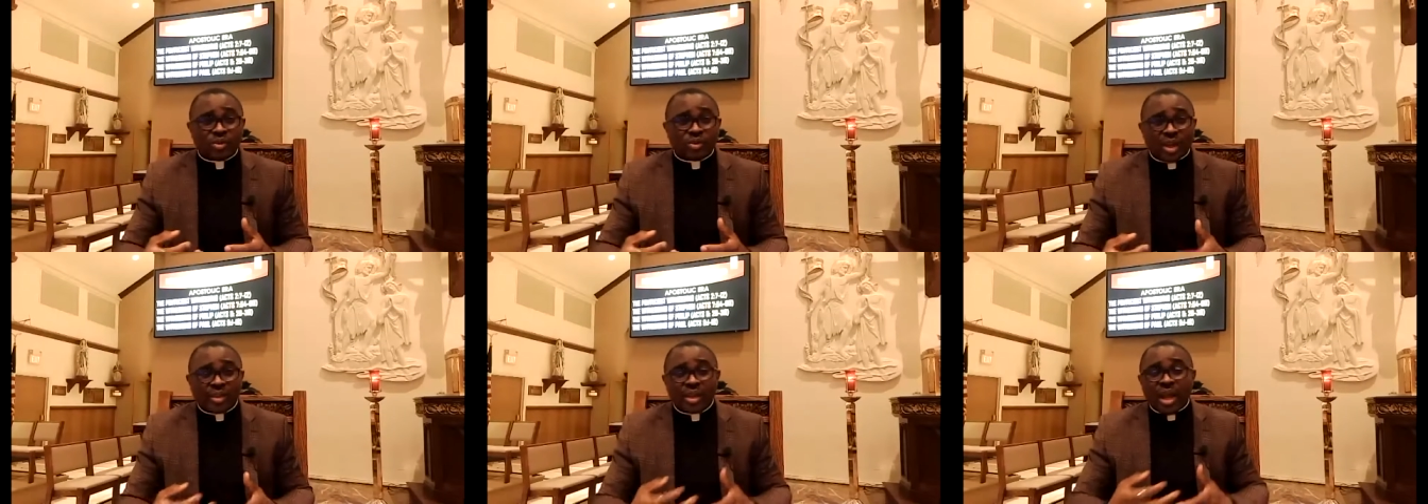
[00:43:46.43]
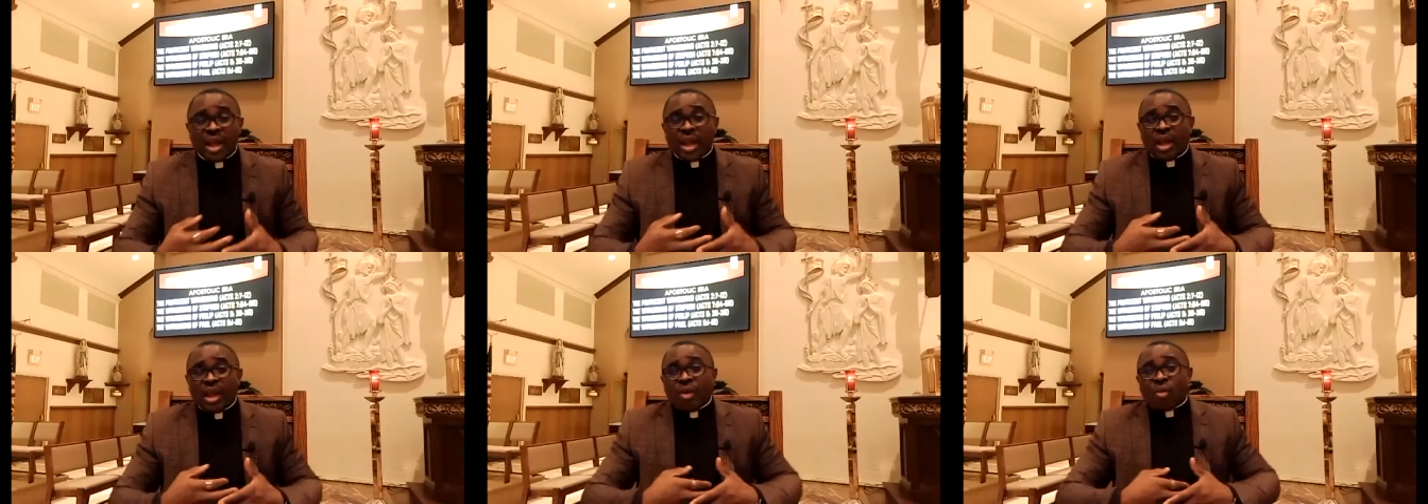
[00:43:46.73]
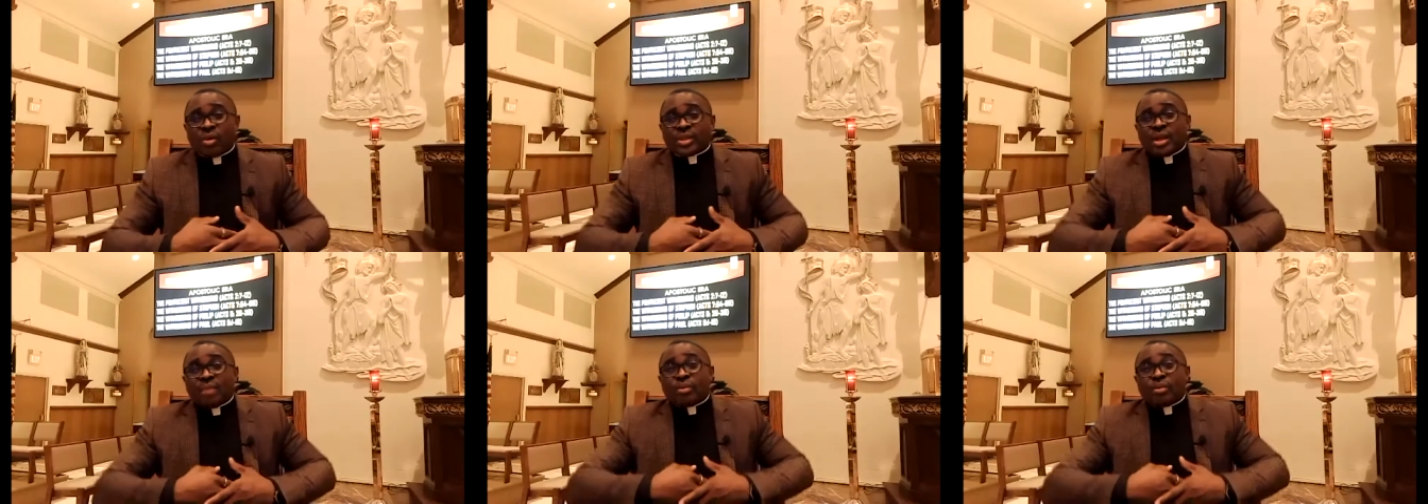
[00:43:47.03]
Christ
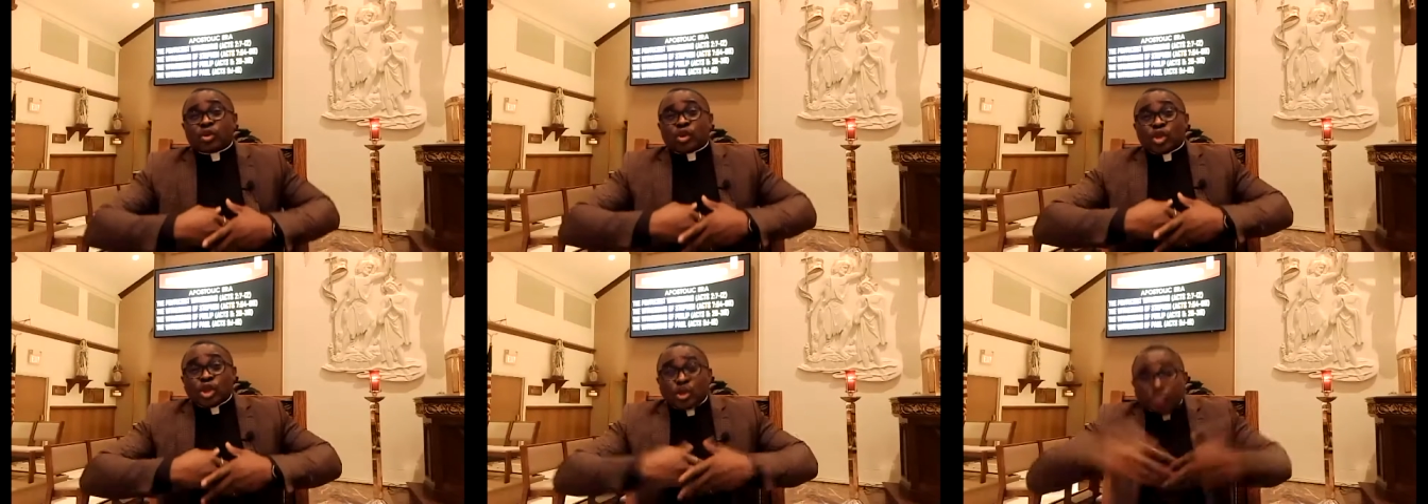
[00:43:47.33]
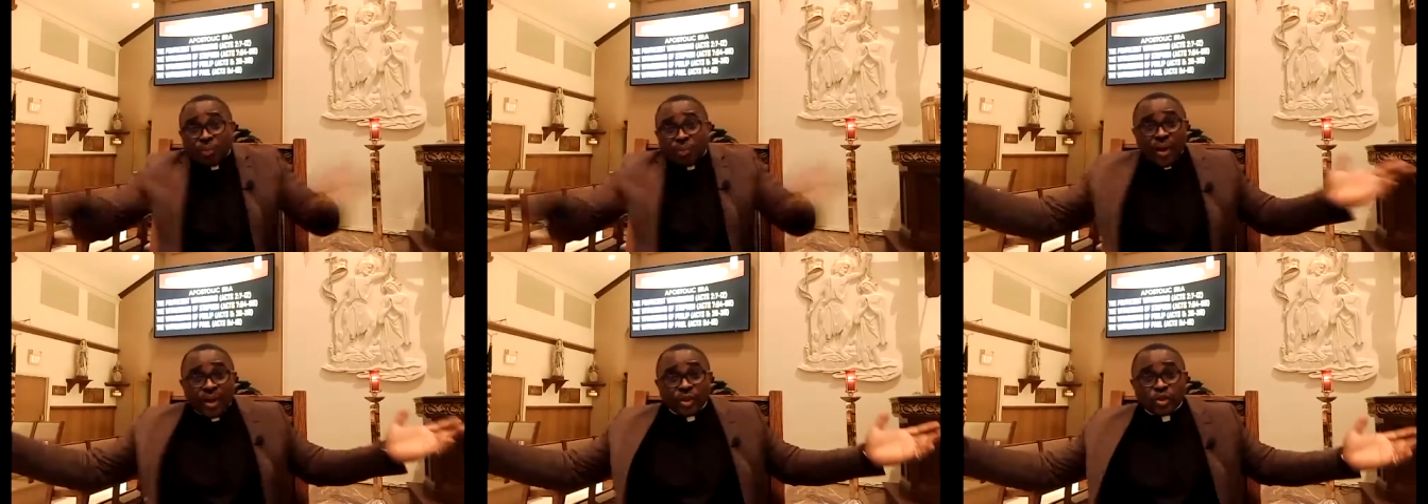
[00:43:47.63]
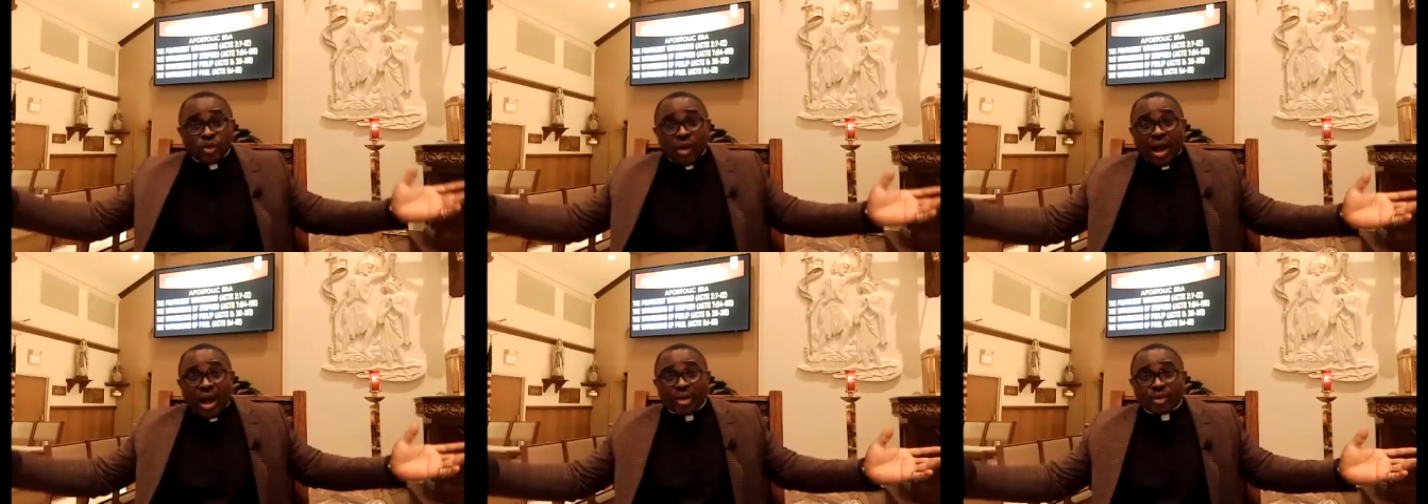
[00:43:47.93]
was able to spread
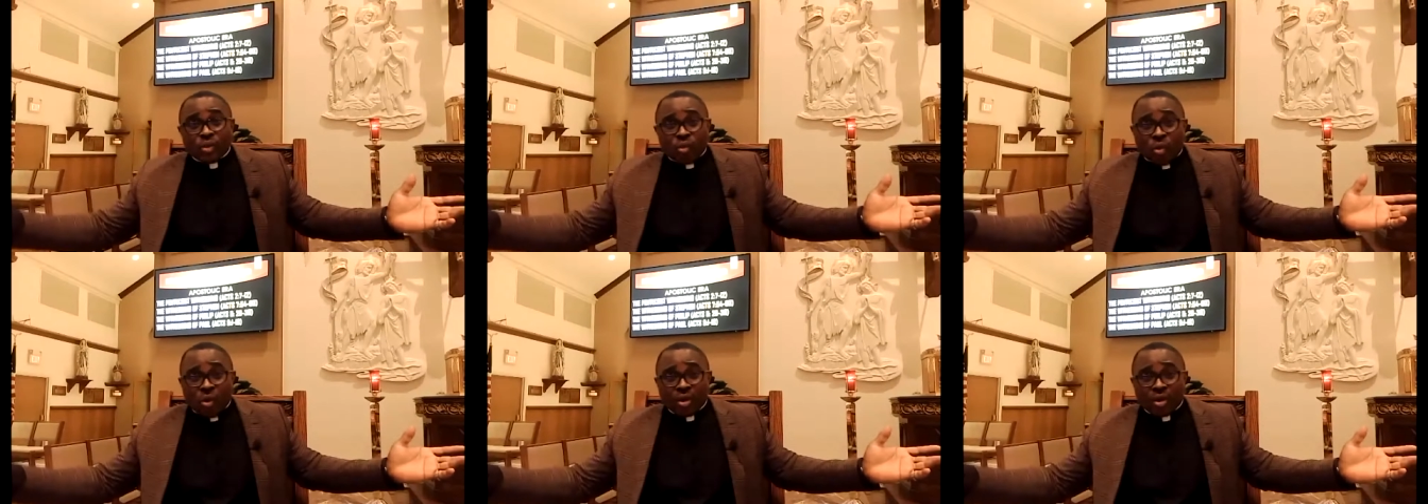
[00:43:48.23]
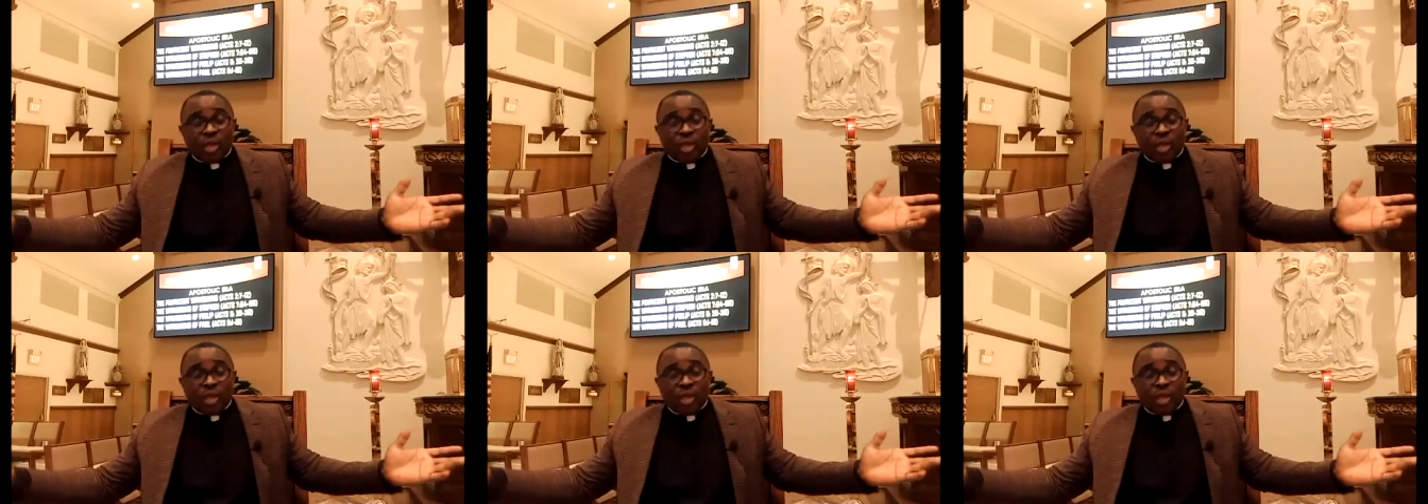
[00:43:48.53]
throughout the world.